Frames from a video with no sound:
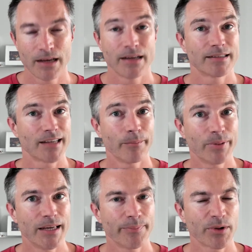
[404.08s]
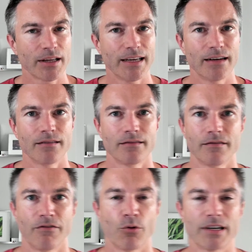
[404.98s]
Some people eat
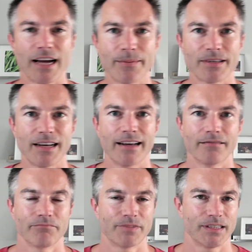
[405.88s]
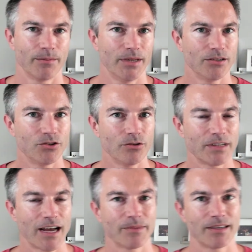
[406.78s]
4 times a day. Some eat 2
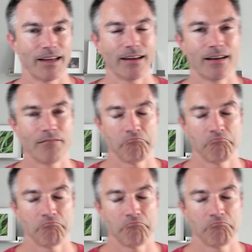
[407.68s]
times a day.